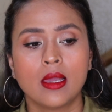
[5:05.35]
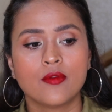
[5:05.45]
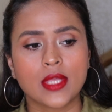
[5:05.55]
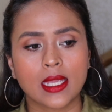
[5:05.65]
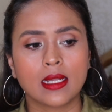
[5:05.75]

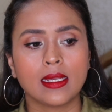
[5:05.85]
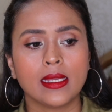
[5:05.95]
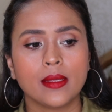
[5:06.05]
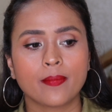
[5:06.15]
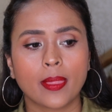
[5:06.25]

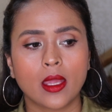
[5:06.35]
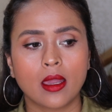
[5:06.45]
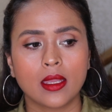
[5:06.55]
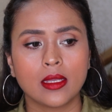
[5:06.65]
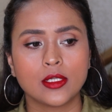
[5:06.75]
Secondly,
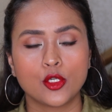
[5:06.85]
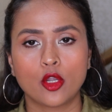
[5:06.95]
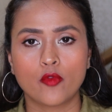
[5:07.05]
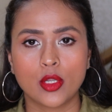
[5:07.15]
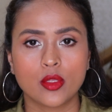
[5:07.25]
I did
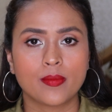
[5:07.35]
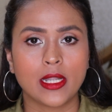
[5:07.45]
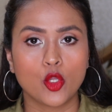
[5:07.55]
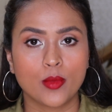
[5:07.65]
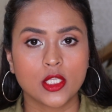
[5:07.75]
not want to
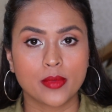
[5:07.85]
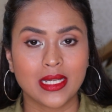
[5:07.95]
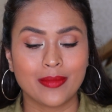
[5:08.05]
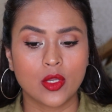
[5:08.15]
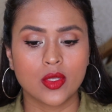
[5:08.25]
spend too much
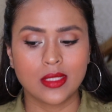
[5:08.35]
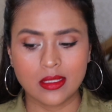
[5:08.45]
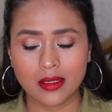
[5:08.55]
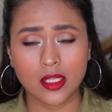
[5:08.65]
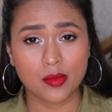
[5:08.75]
money because these
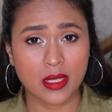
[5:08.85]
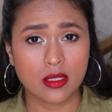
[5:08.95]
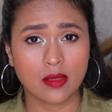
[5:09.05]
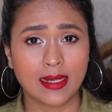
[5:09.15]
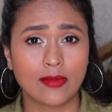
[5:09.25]
are
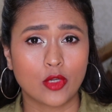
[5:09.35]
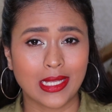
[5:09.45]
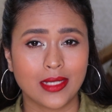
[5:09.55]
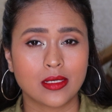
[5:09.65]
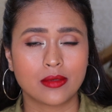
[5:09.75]
expensive. Like for
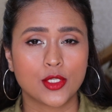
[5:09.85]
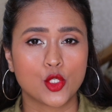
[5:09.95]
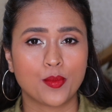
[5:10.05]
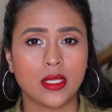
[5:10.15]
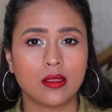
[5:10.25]
800
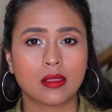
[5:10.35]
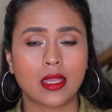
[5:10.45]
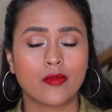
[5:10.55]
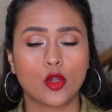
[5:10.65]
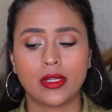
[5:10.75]
rupees,
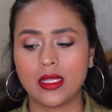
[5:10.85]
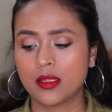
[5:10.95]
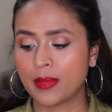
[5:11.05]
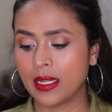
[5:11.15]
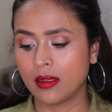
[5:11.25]
I've already
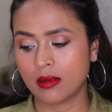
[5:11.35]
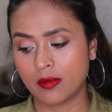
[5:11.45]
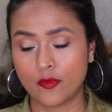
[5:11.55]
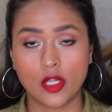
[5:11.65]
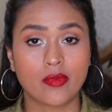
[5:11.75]
spent
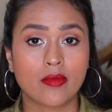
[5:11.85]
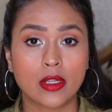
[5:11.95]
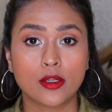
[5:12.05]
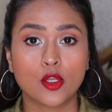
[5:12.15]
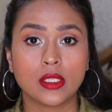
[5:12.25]

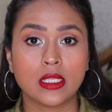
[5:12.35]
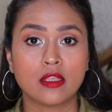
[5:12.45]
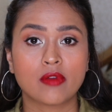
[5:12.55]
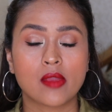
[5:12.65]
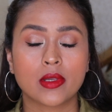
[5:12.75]
4500 on these
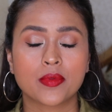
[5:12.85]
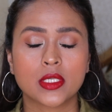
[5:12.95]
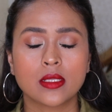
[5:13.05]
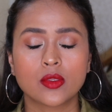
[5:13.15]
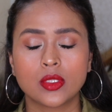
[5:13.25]
5
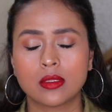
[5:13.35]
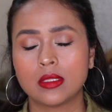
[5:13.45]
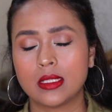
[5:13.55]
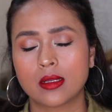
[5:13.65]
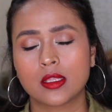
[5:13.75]
lipsticks. So
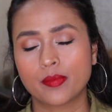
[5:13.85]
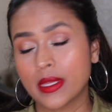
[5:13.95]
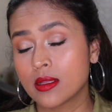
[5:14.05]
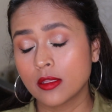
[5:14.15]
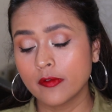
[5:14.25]
these are
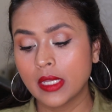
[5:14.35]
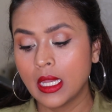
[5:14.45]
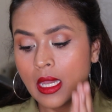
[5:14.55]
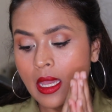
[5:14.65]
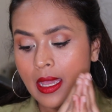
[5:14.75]
expensive.
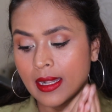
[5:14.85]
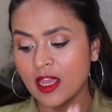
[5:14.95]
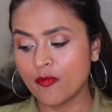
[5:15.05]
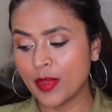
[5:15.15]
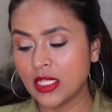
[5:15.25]
And
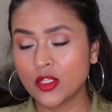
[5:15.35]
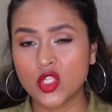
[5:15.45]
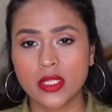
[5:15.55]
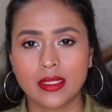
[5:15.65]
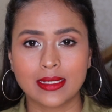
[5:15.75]
I've picked the
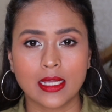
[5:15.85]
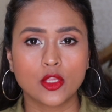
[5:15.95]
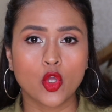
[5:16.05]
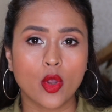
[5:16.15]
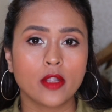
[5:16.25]
shades that I
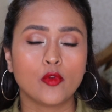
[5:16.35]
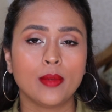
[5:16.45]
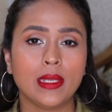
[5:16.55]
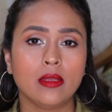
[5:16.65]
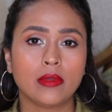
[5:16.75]
thought would
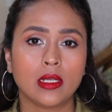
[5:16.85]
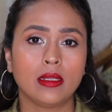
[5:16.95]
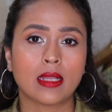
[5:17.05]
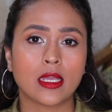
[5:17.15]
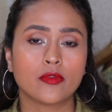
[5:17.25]
be really
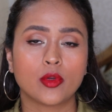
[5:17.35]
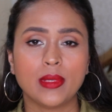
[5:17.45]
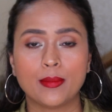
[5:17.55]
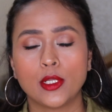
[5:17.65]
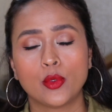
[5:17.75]
nice for
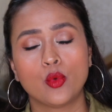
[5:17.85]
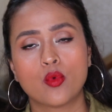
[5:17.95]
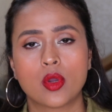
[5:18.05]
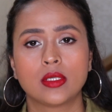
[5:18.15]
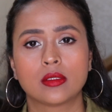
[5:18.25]
people who
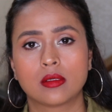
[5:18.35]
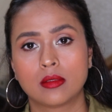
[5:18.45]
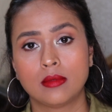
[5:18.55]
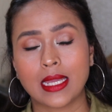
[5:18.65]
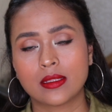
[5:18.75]
want a
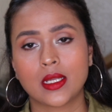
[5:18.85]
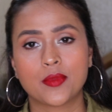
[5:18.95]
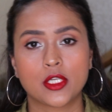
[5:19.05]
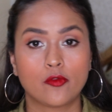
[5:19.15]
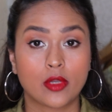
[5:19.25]
nice
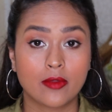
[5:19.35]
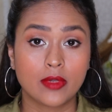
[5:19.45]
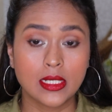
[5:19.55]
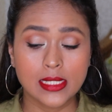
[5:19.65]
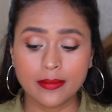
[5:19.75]
lipstick for
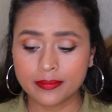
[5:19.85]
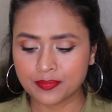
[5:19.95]
every day.